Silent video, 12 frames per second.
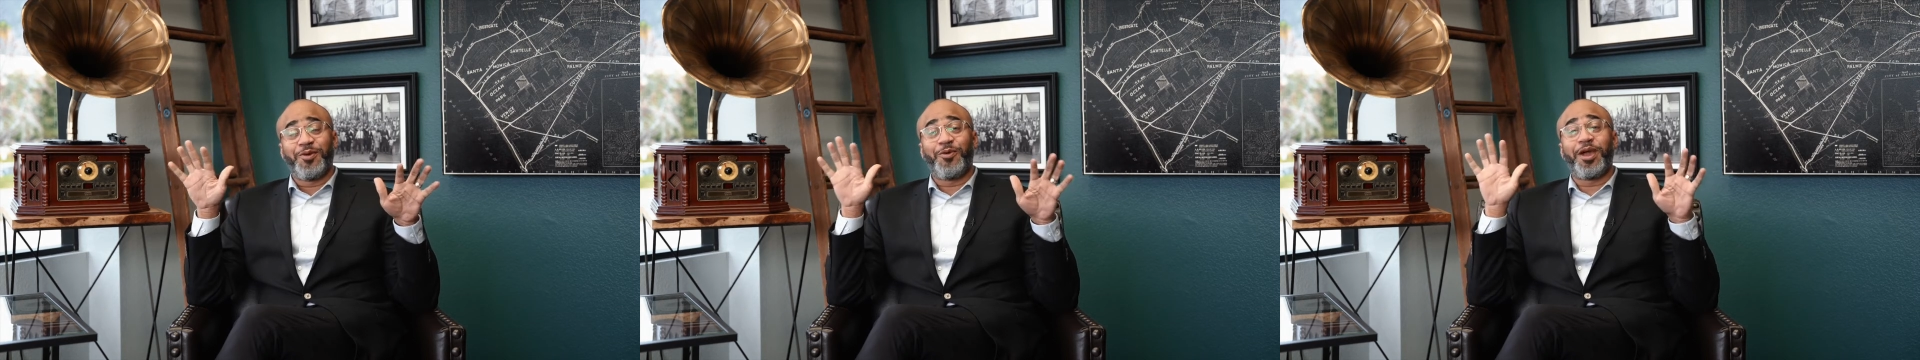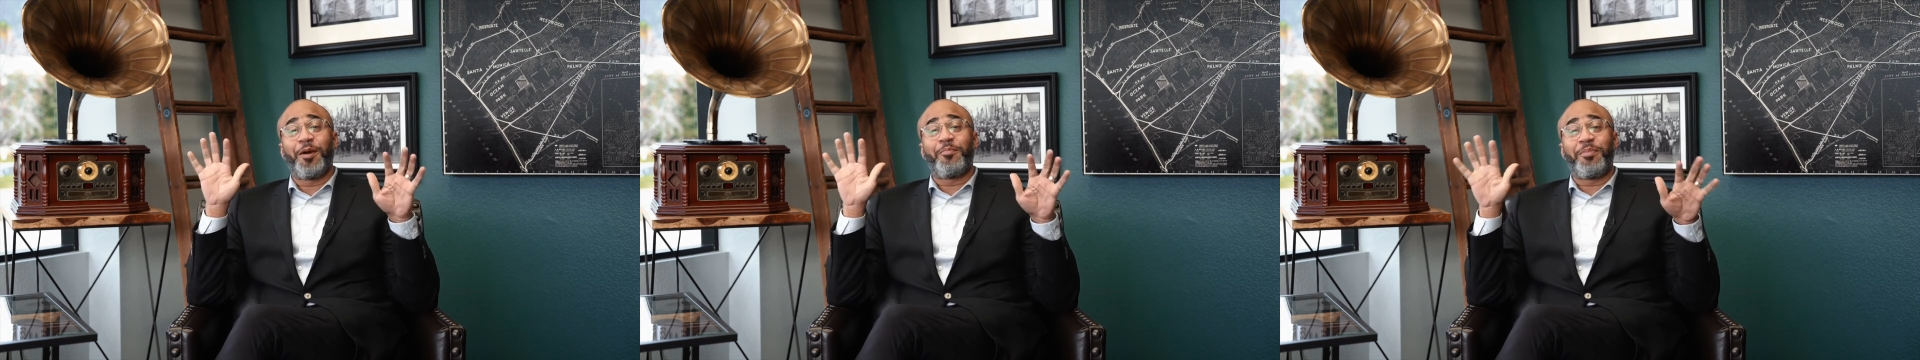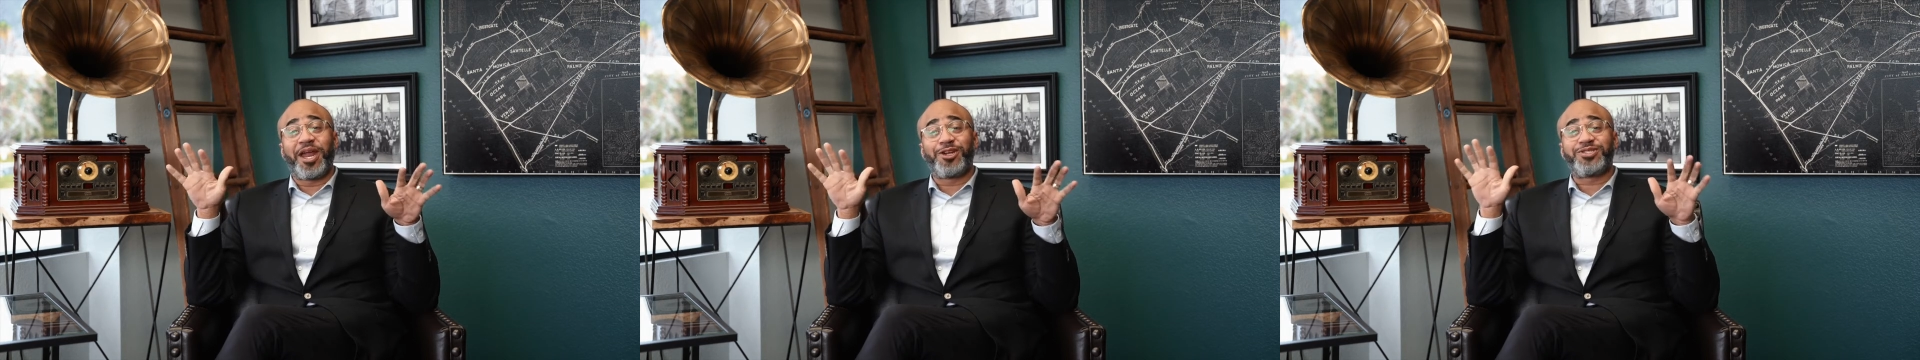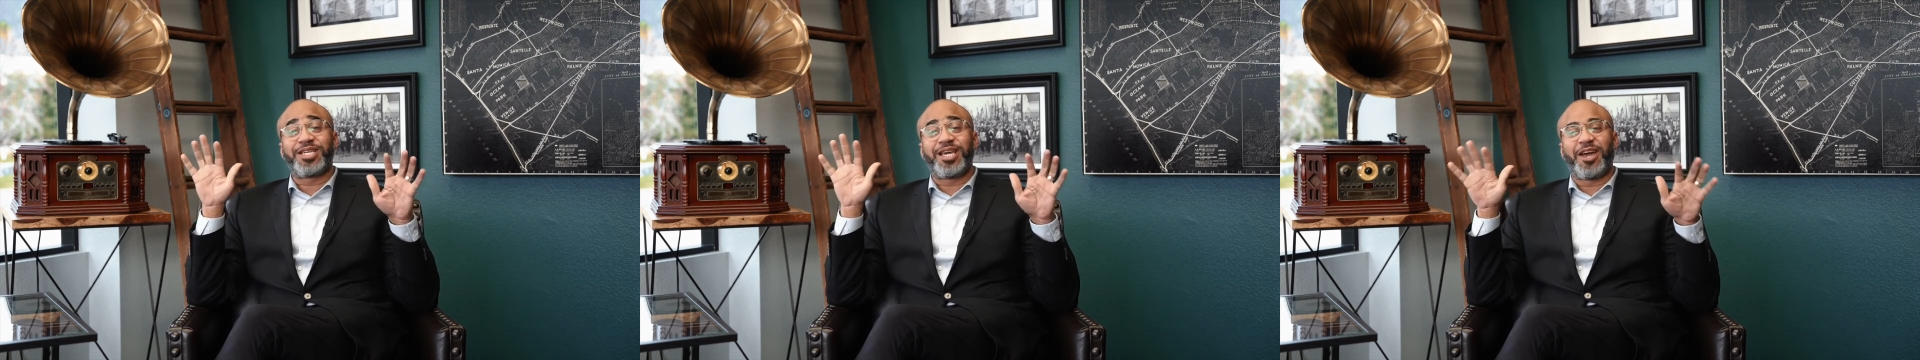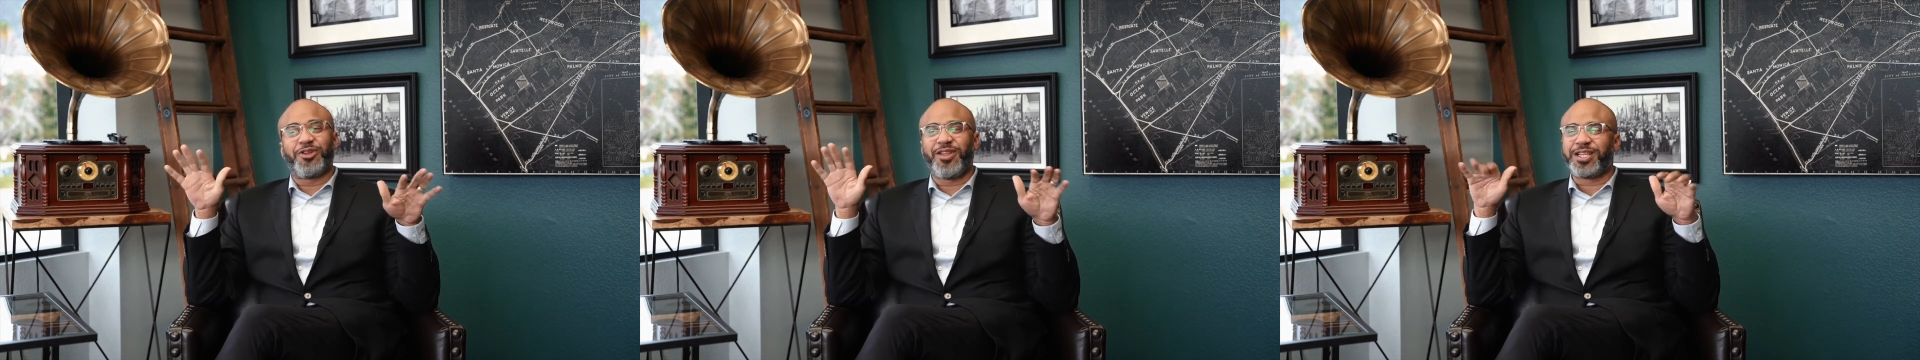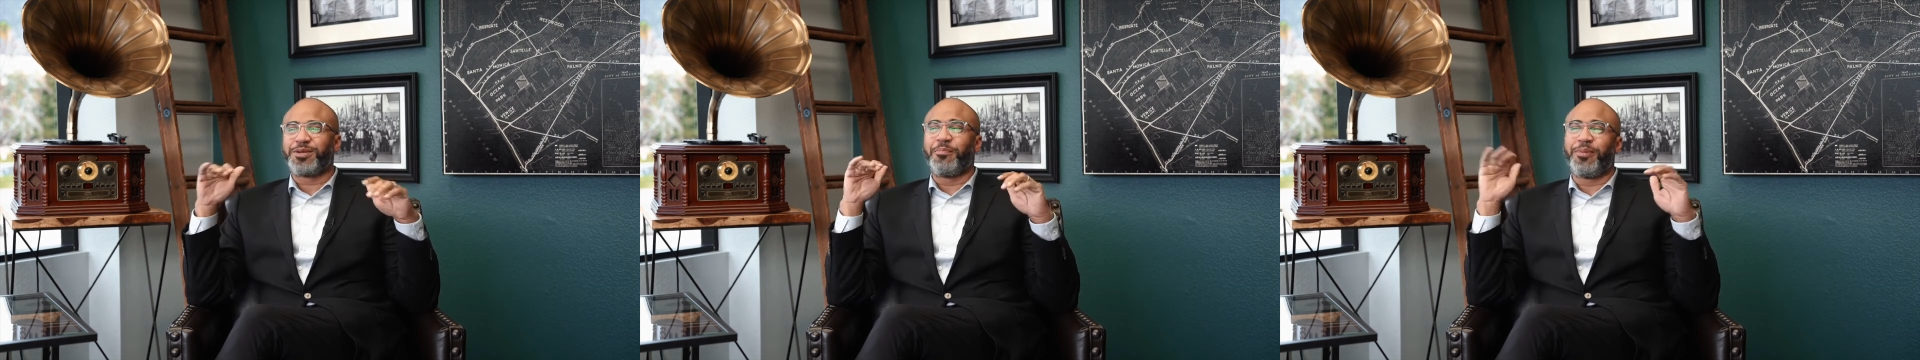we are better together.
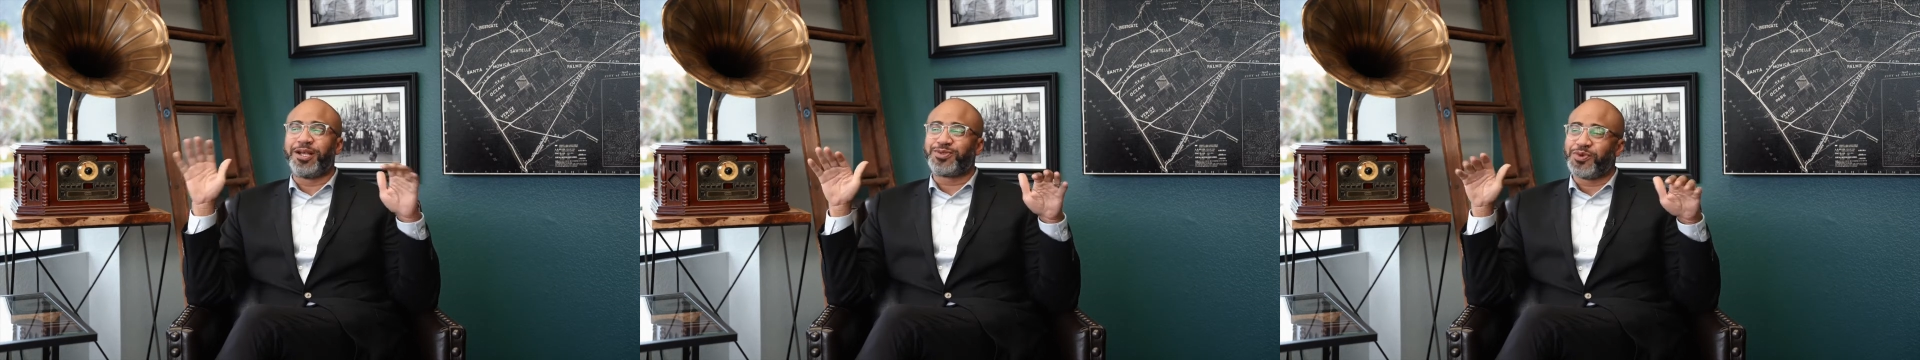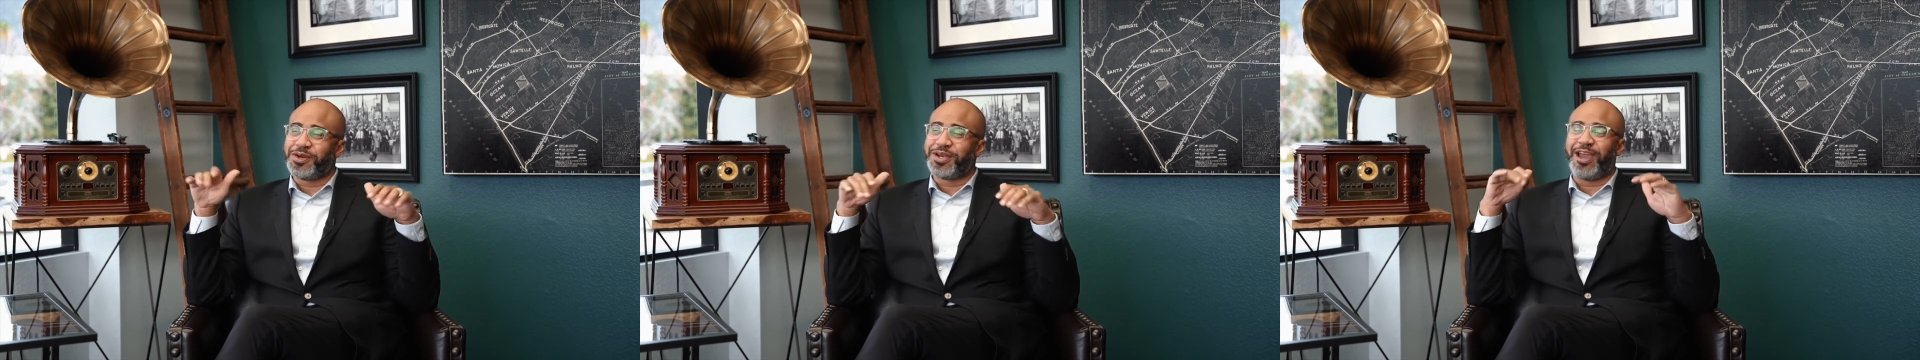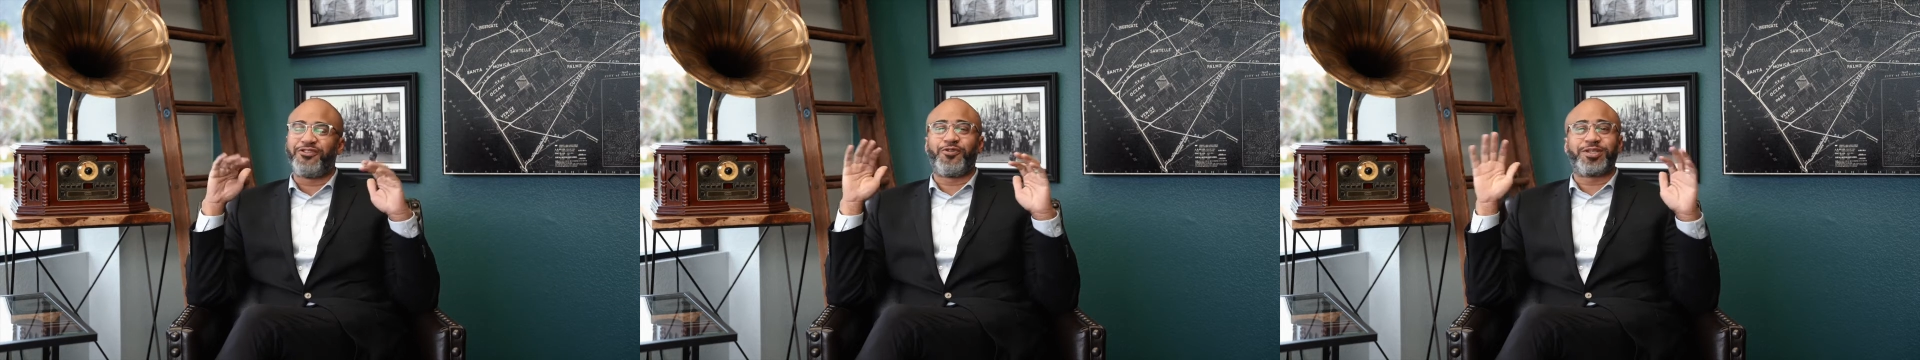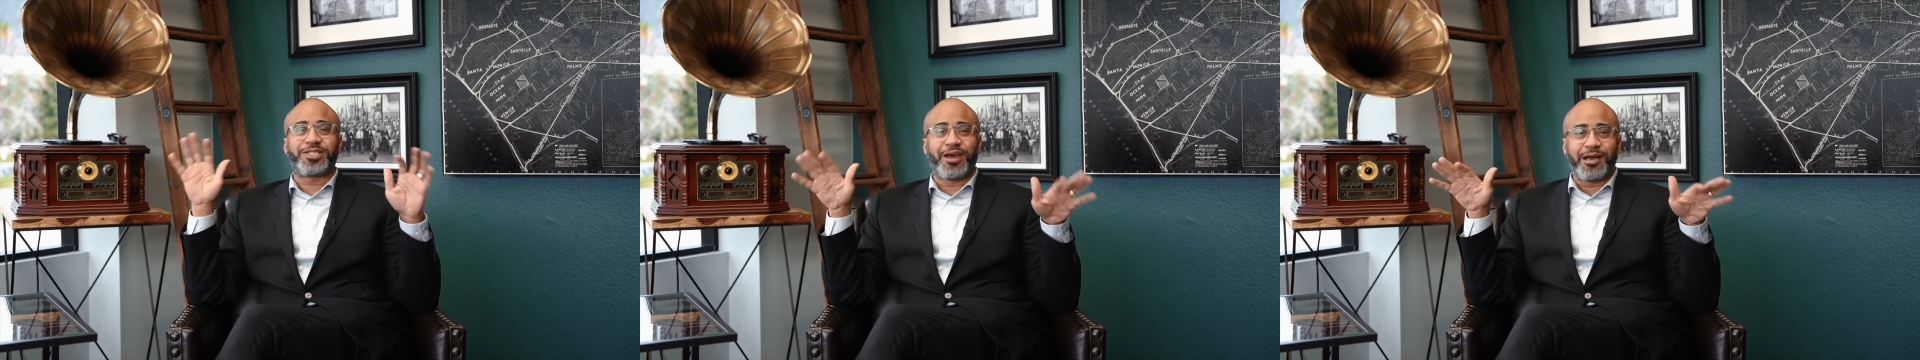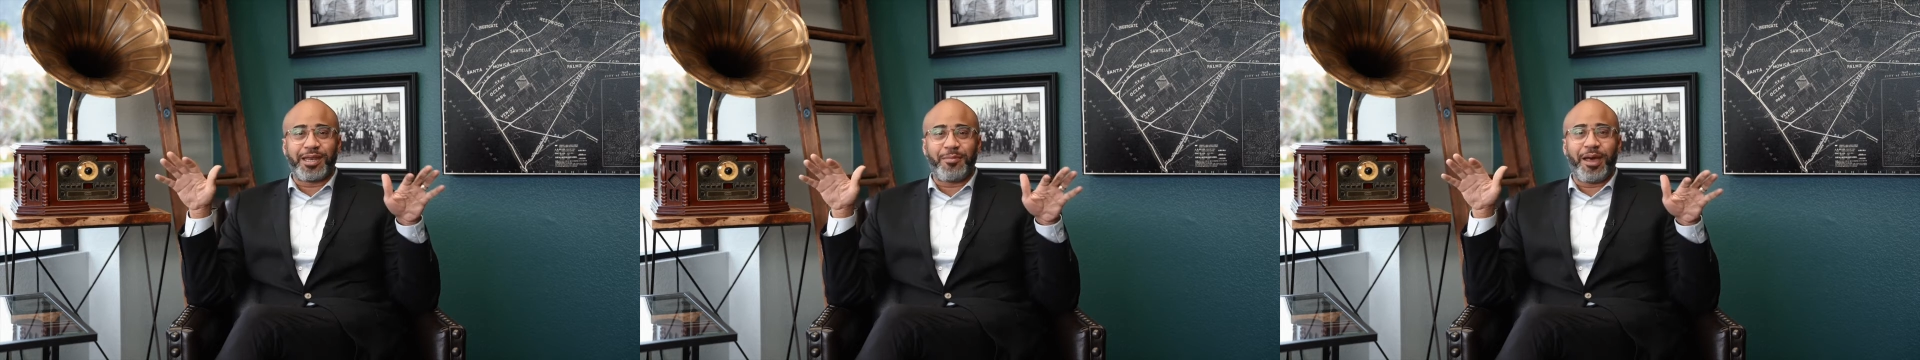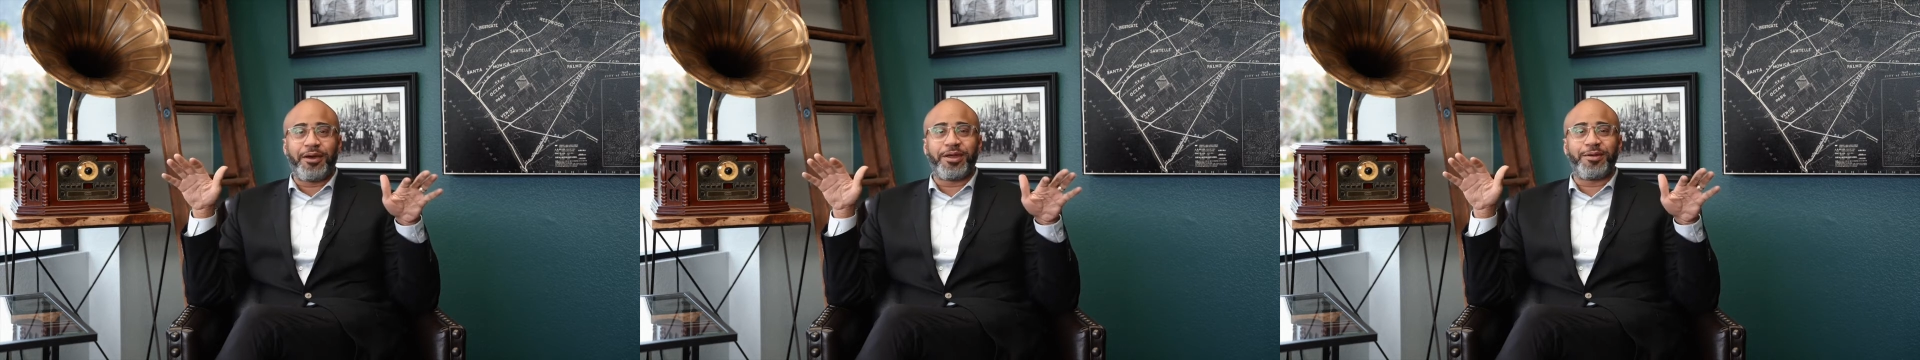That's a buzzword, everyone's talking
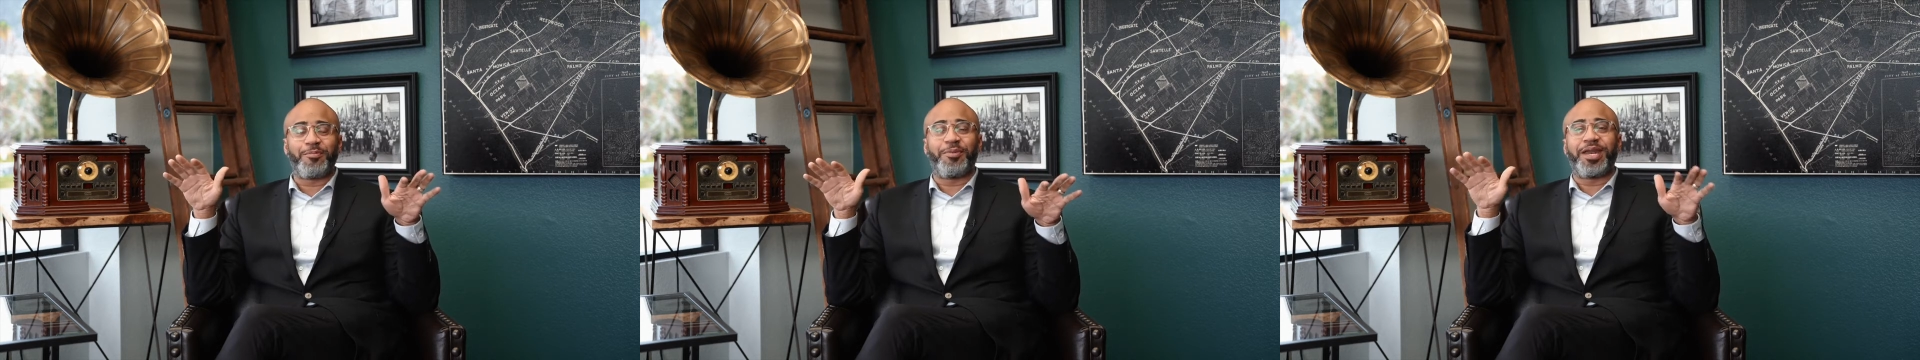about it,